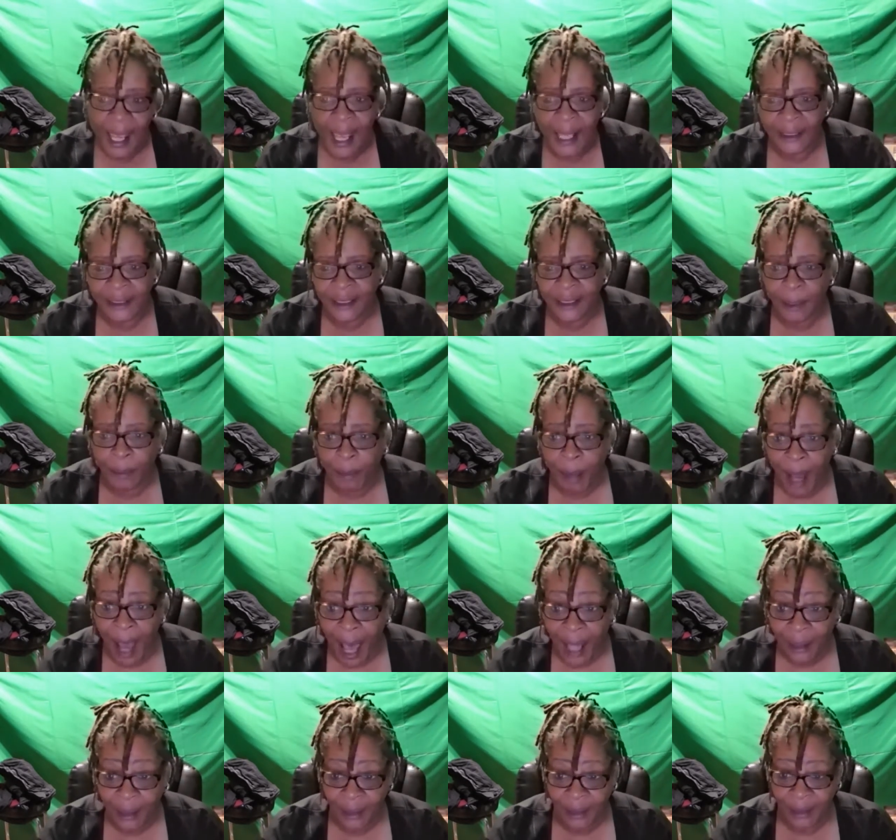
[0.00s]
as an
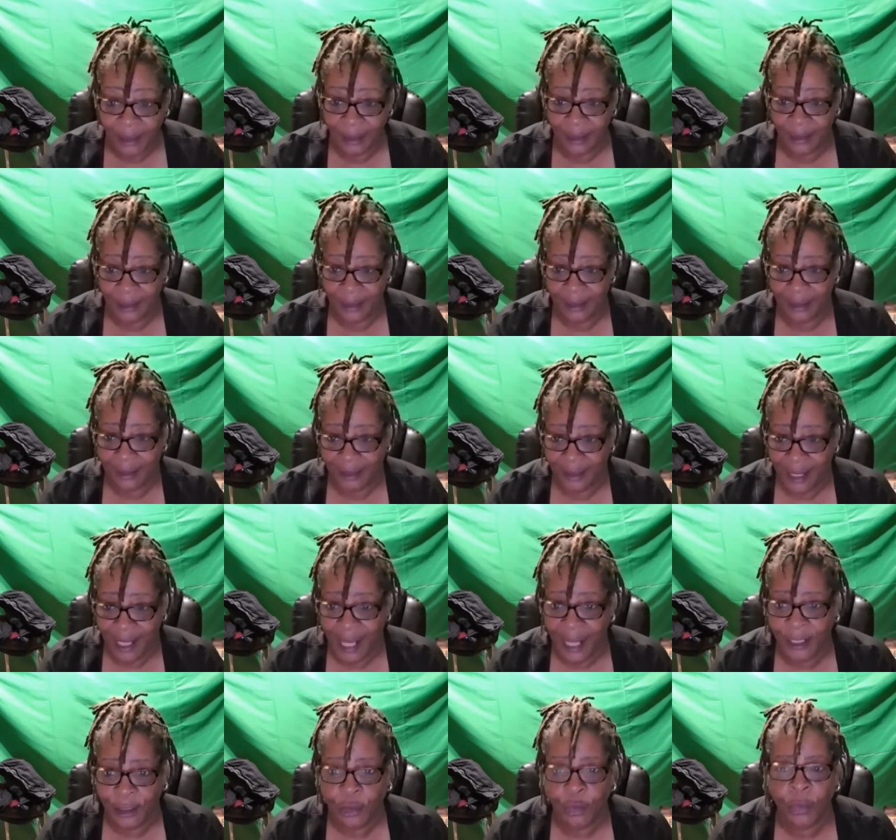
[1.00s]
apology
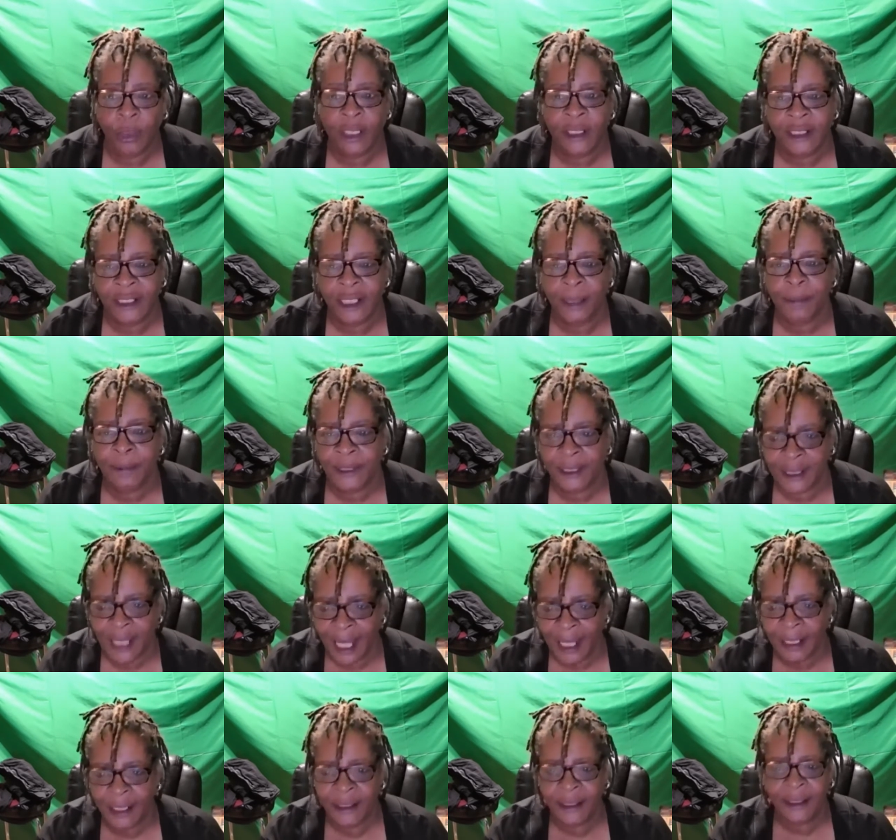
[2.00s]
and to accept
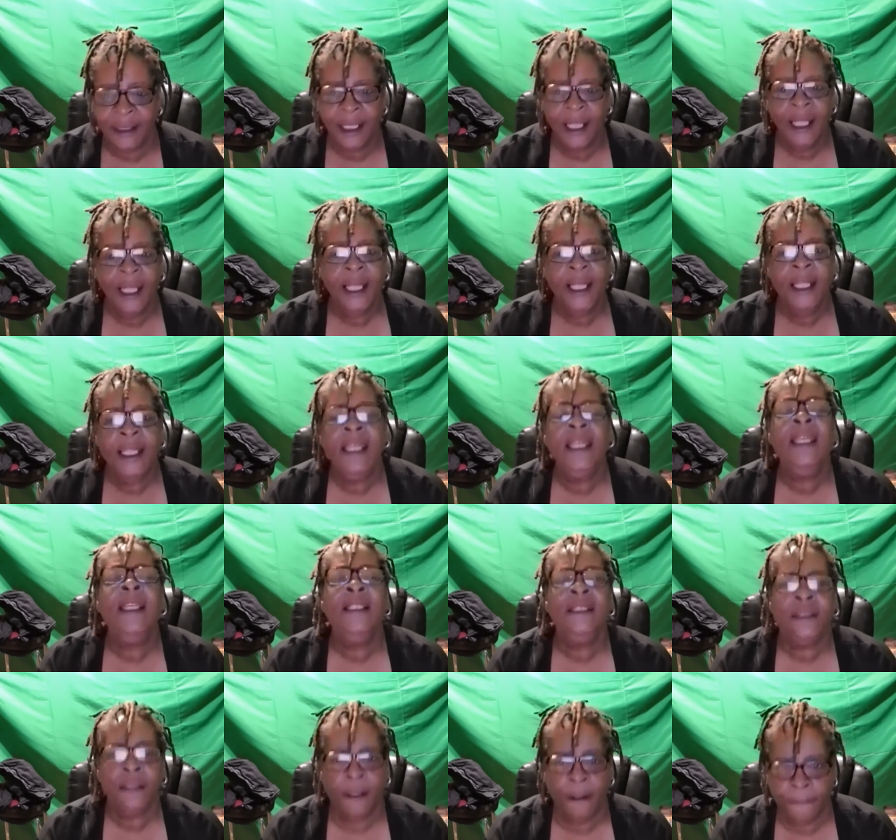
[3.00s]
silence
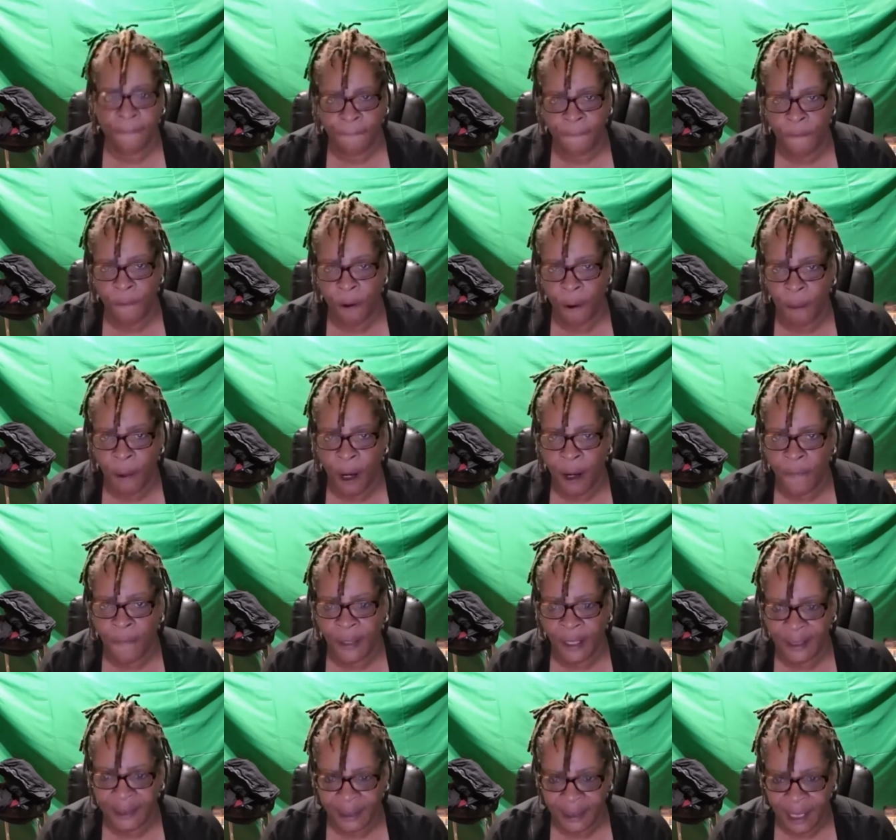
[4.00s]
is a form of
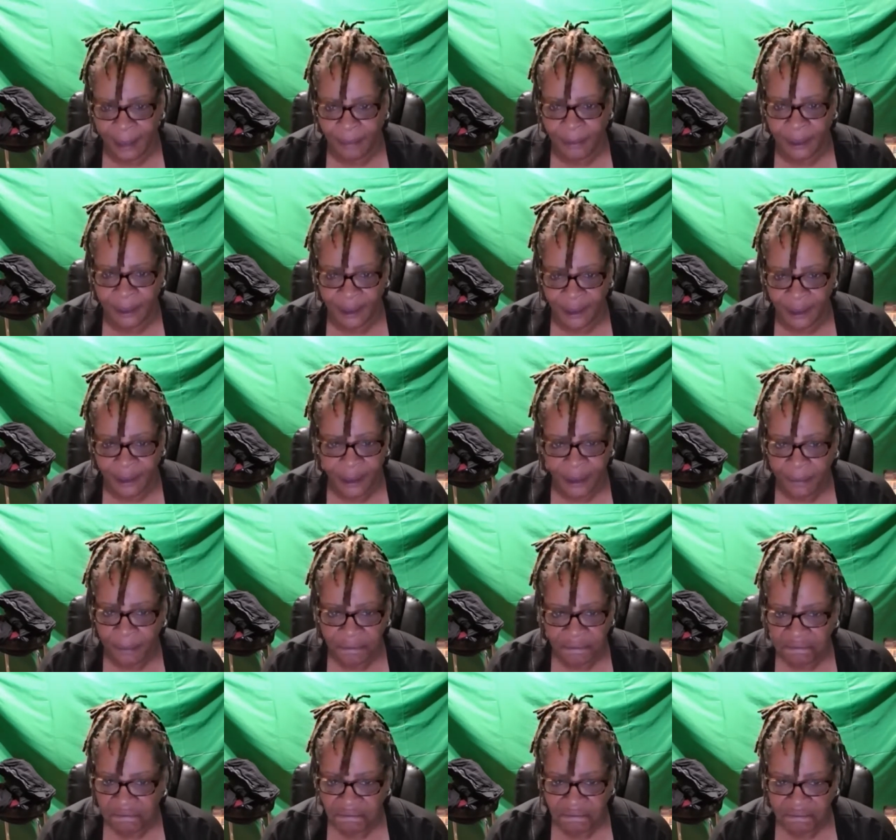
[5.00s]
acceptance.
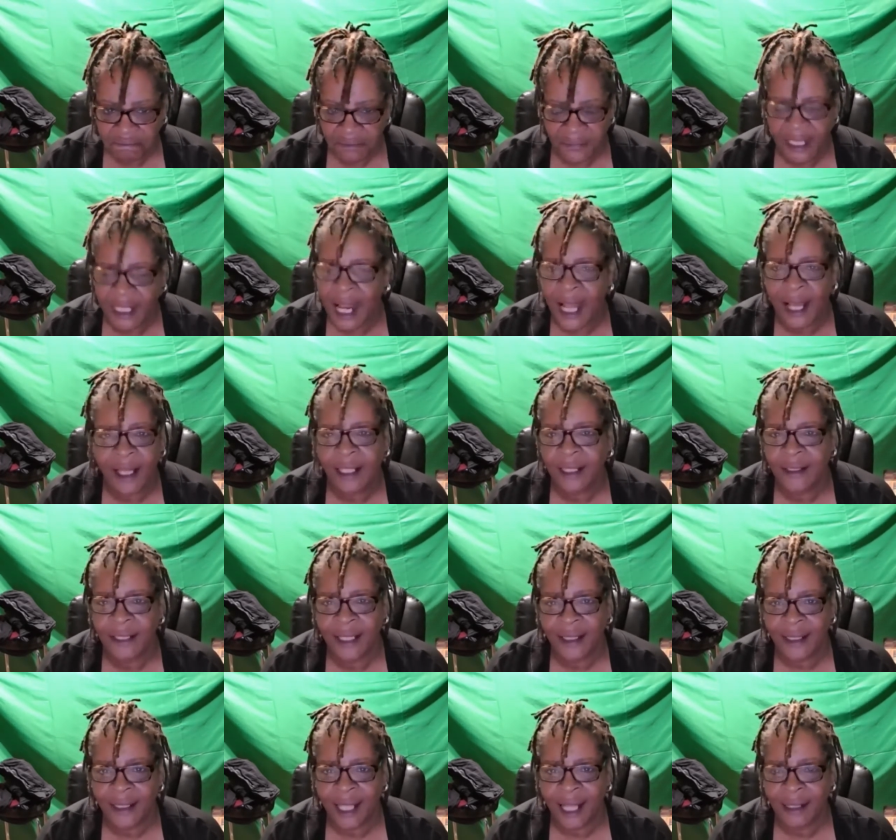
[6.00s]
And I could
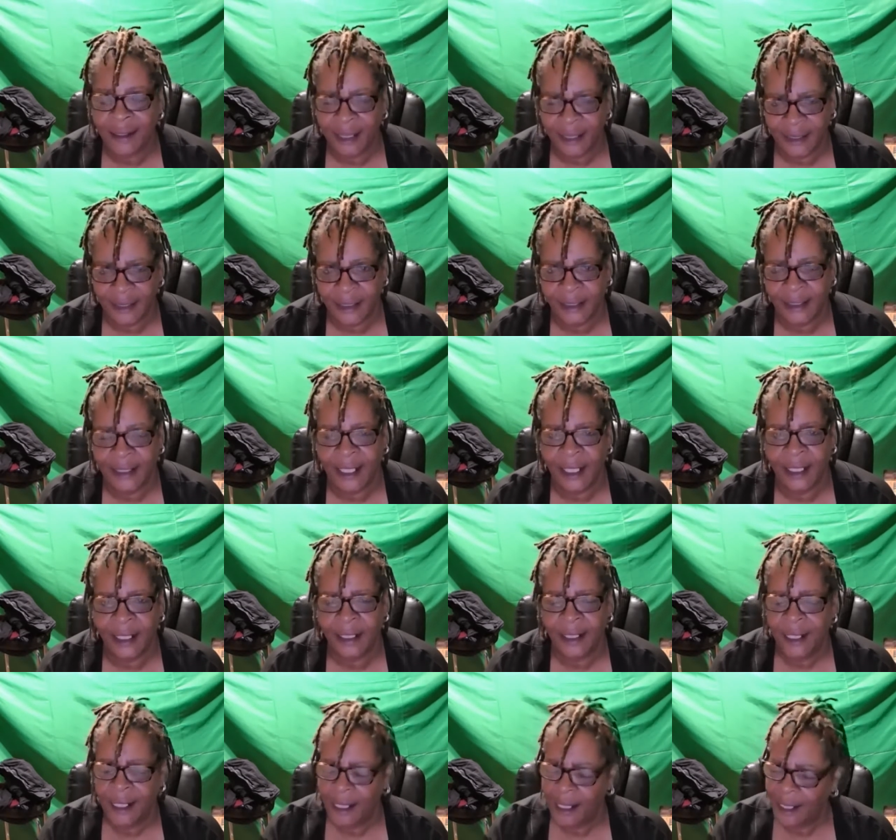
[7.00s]
not allow that to
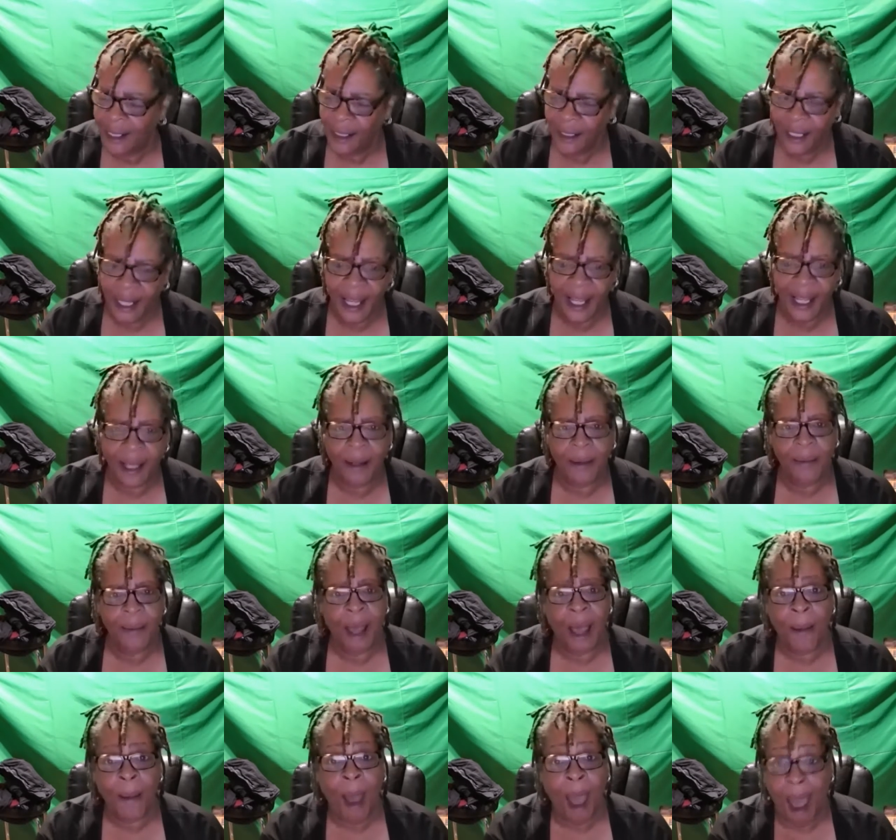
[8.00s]
stand. Damn,
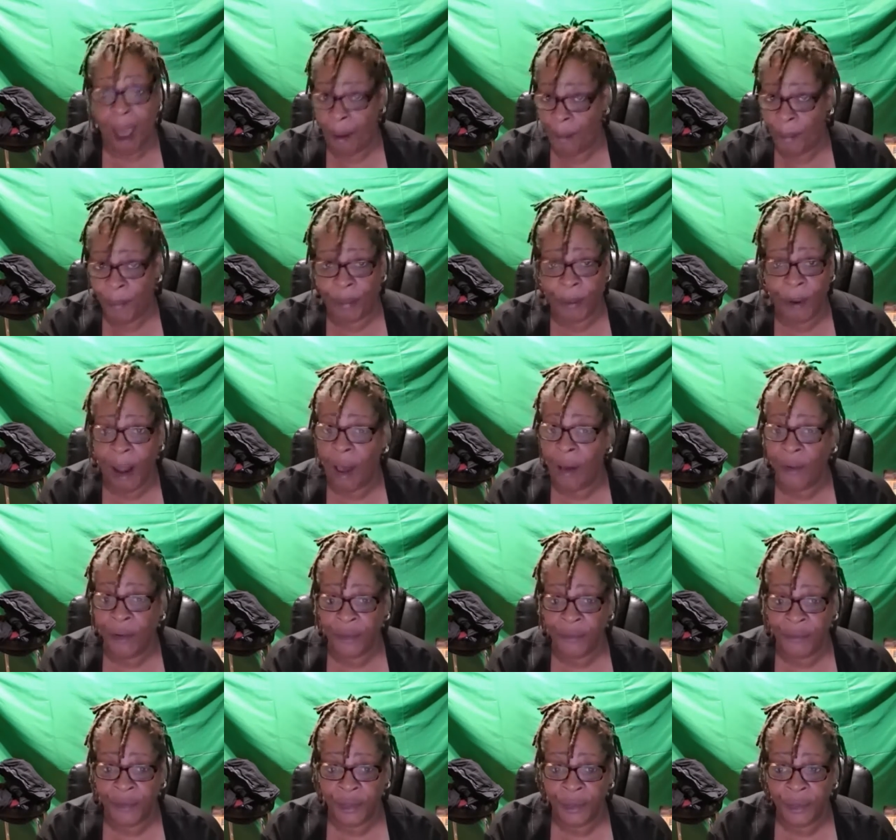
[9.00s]
I'm, I'm proud
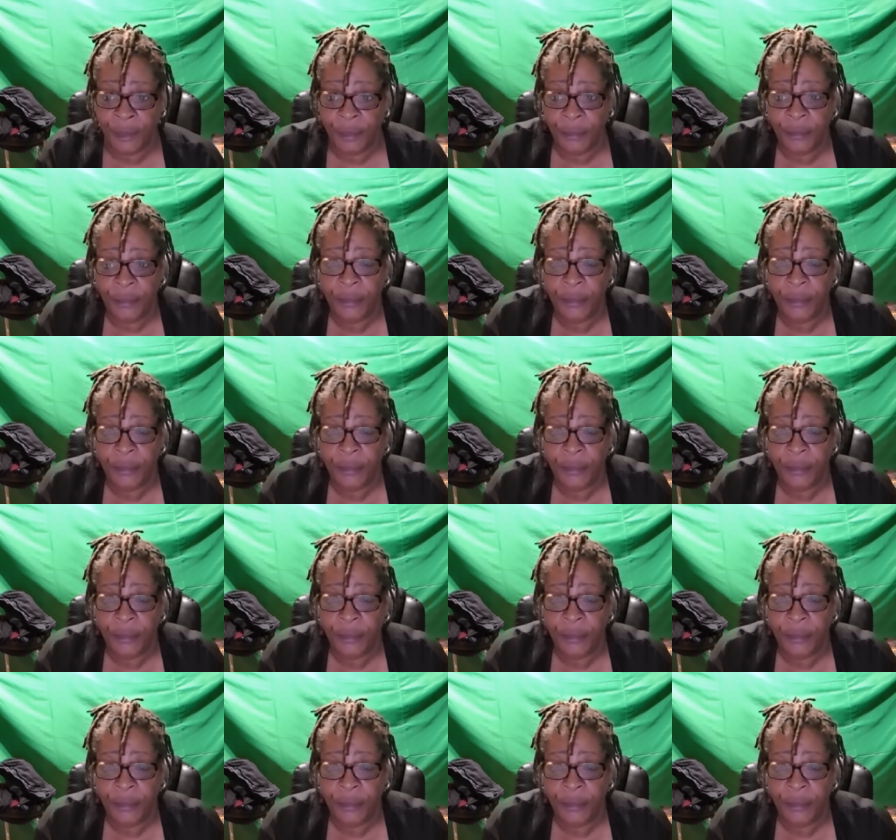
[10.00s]
of you.